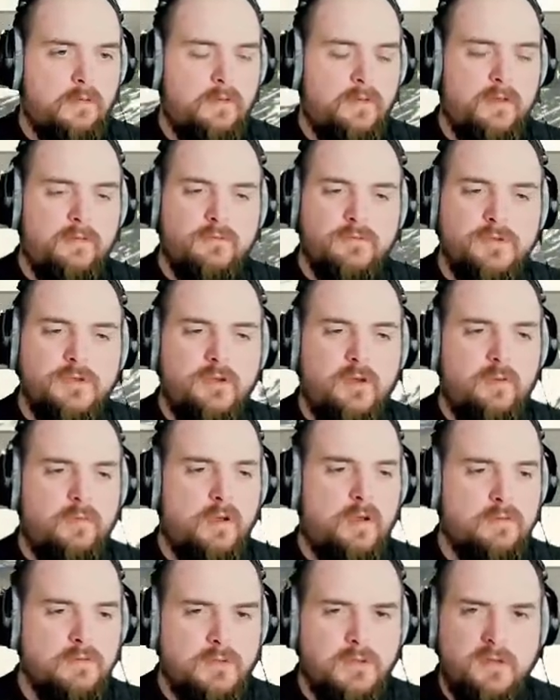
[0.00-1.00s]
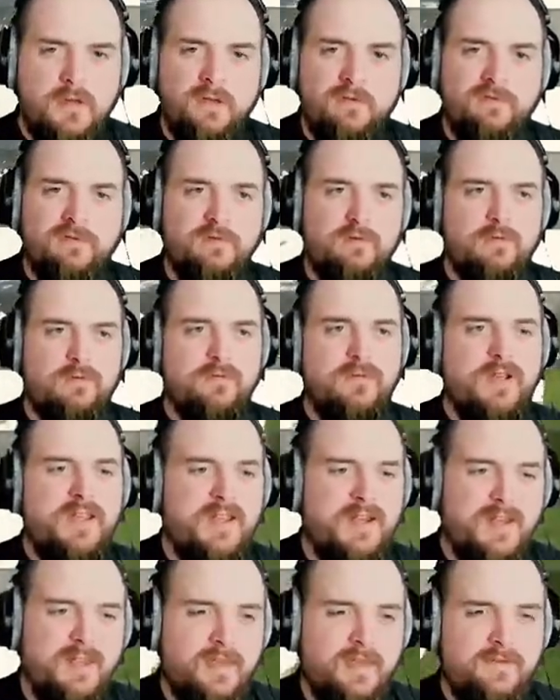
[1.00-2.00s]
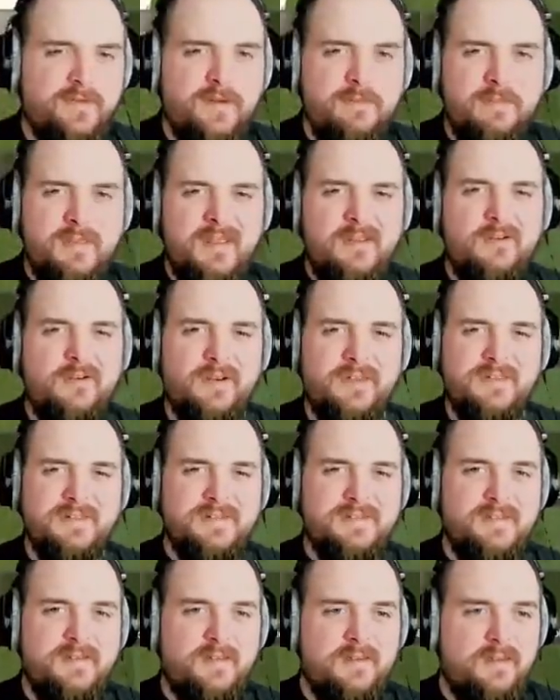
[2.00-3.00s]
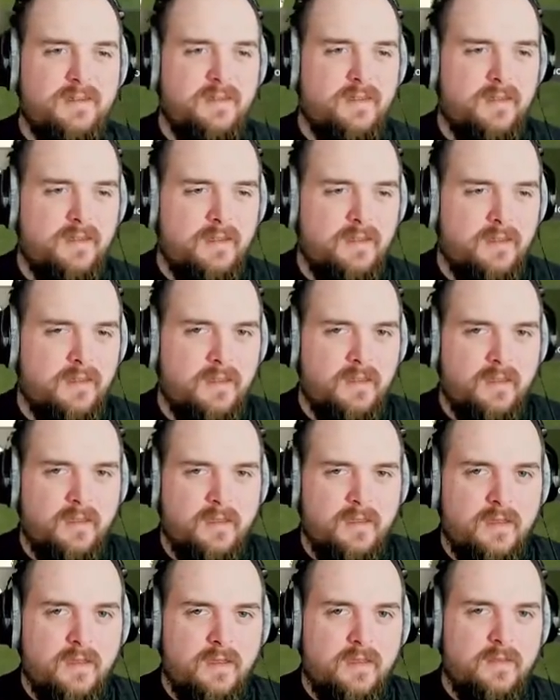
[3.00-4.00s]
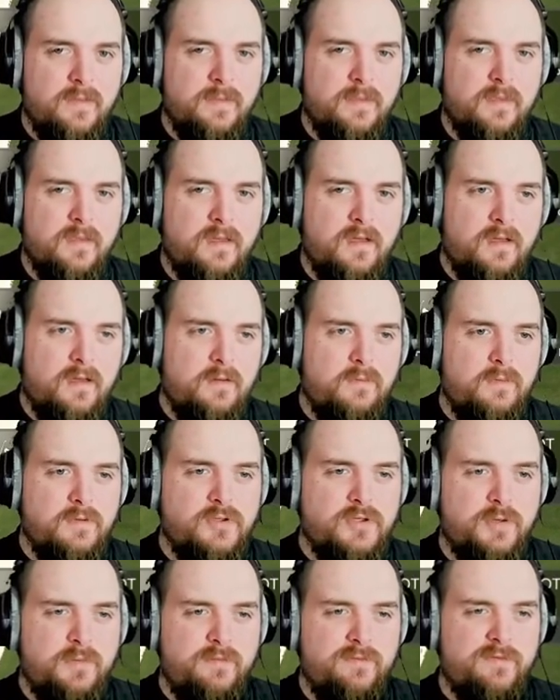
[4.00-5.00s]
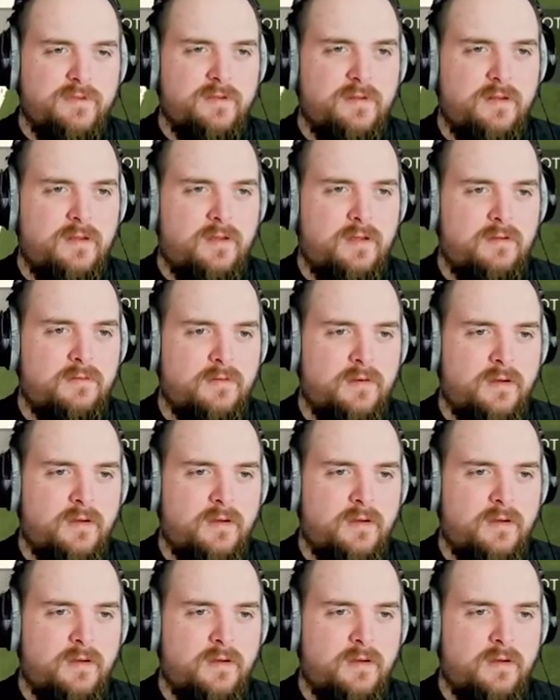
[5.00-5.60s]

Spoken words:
That was not what I was looking for, really, if I'm being honest. We're chipping from the light